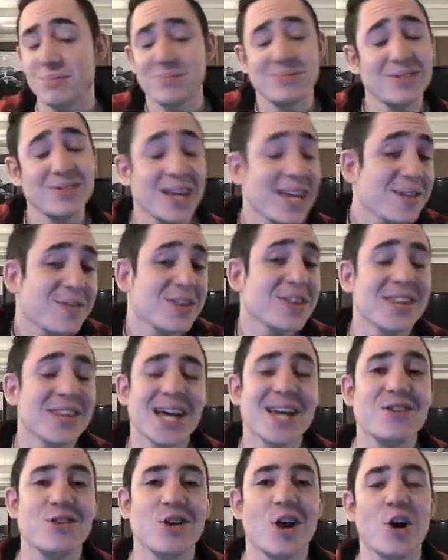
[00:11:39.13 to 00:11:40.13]
even
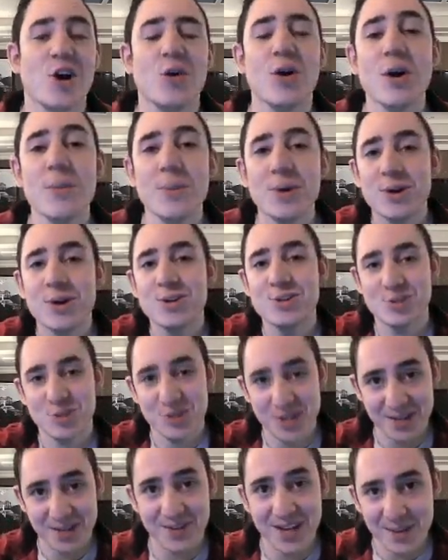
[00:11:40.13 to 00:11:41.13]
then, no, because you're
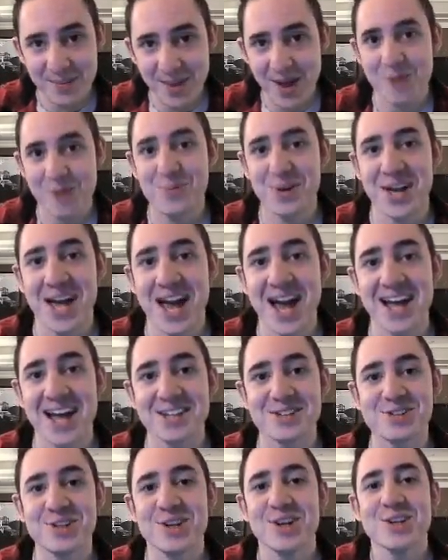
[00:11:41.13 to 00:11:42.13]
giving him helping
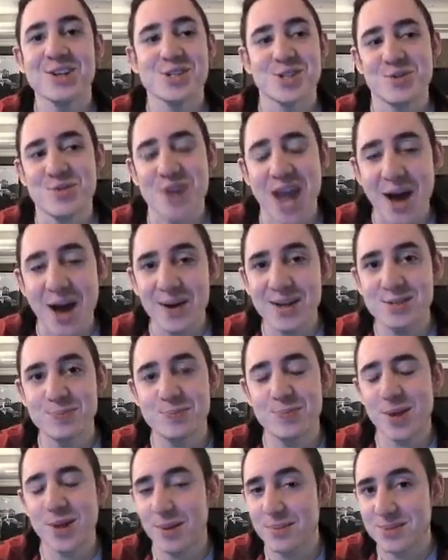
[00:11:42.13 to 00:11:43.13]
hands. So now he
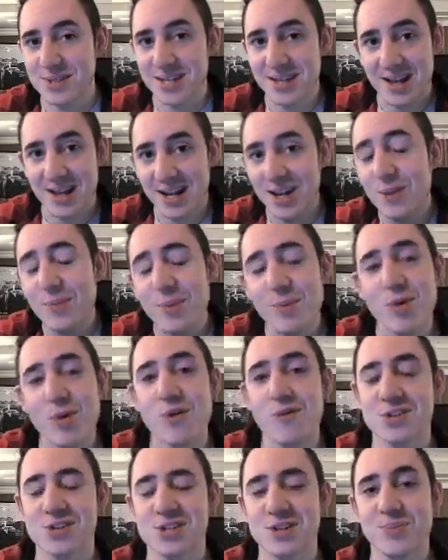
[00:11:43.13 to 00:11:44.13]
becomes a little bit more of
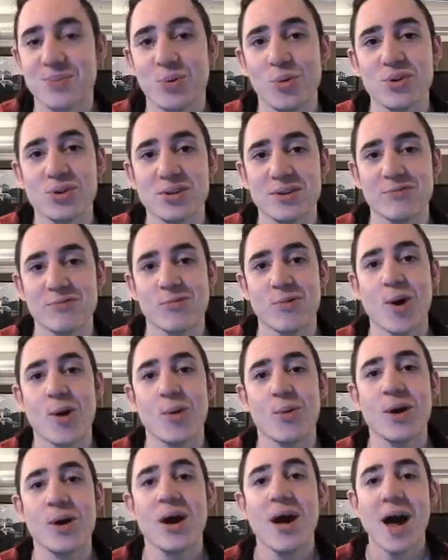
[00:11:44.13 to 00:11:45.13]
a supportive role,
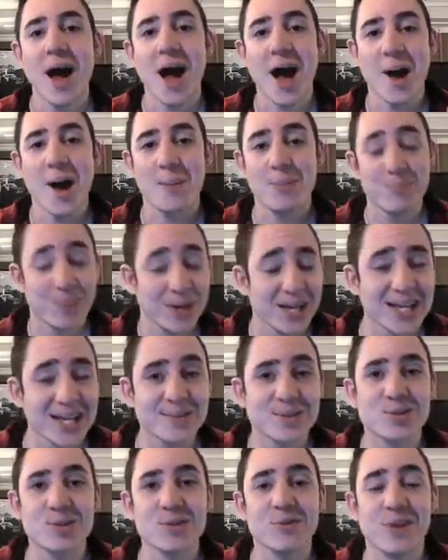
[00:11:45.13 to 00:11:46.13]
being able
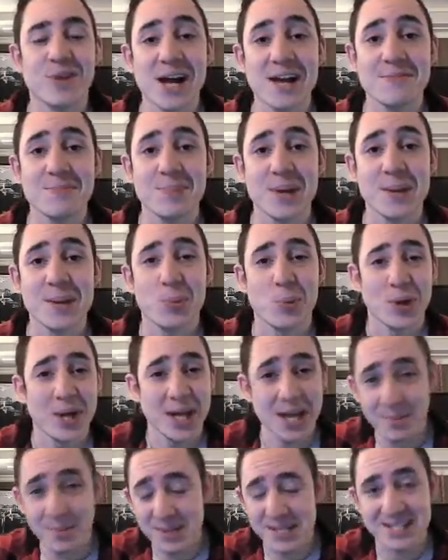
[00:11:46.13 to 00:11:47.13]
to revive people, and
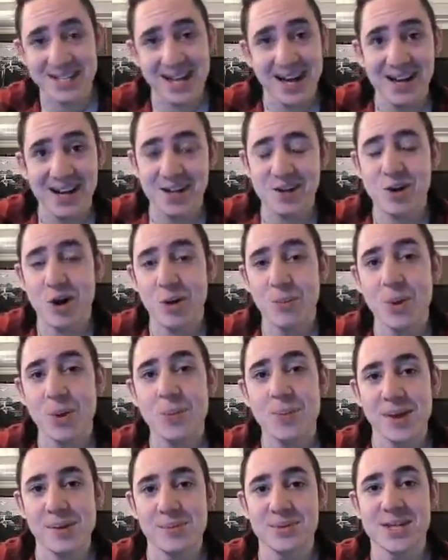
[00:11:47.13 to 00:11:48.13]
him and the Dahlia combo,
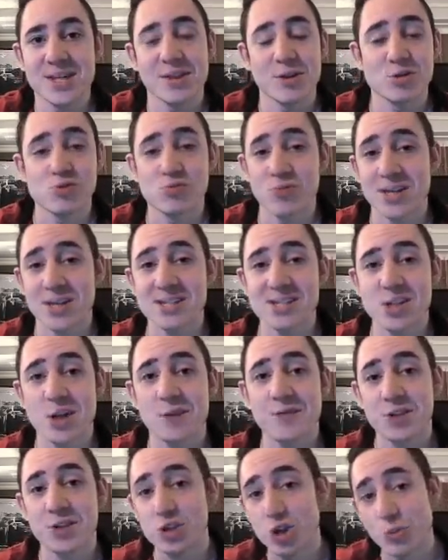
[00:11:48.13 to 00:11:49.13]
being able to get those reses off
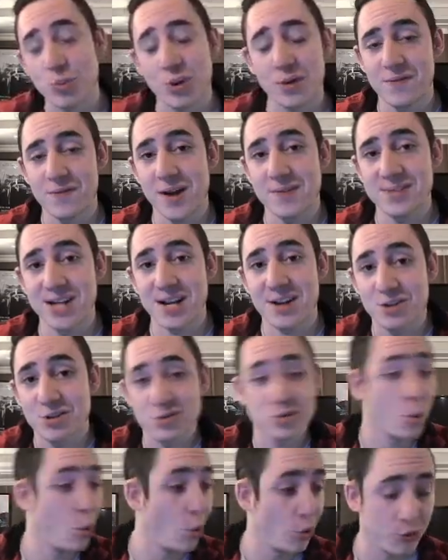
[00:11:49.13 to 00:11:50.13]
in 2.5 seconds
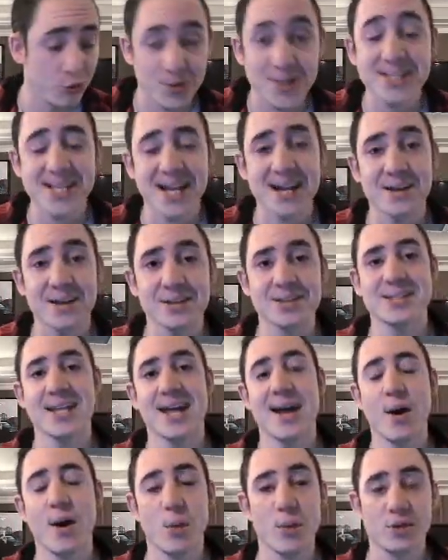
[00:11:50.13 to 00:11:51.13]
or 3 seconds
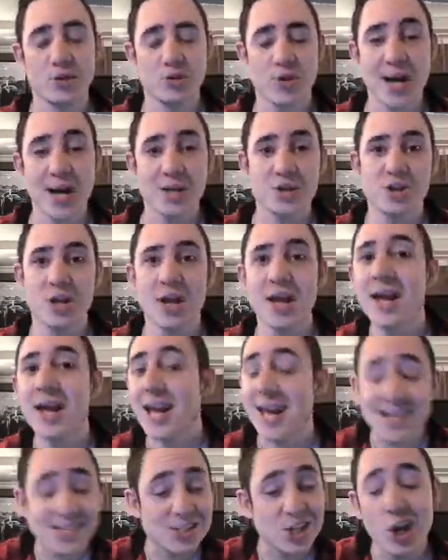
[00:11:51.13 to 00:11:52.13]
now with Trench,
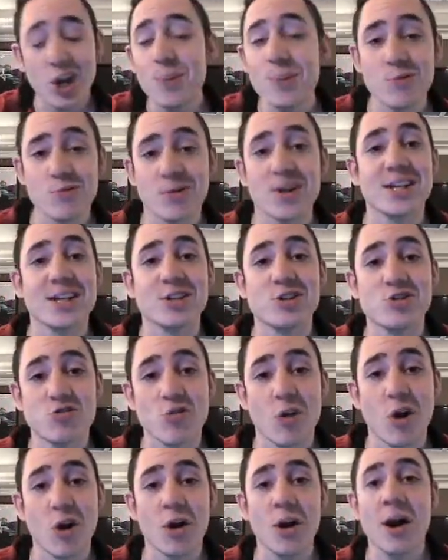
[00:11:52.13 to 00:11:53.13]
is going to be really
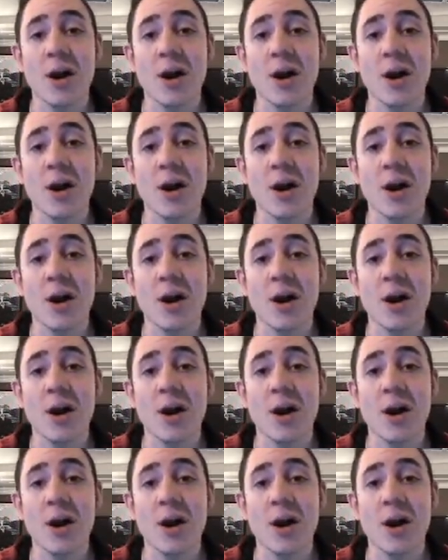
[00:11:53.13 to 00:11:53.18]
strong.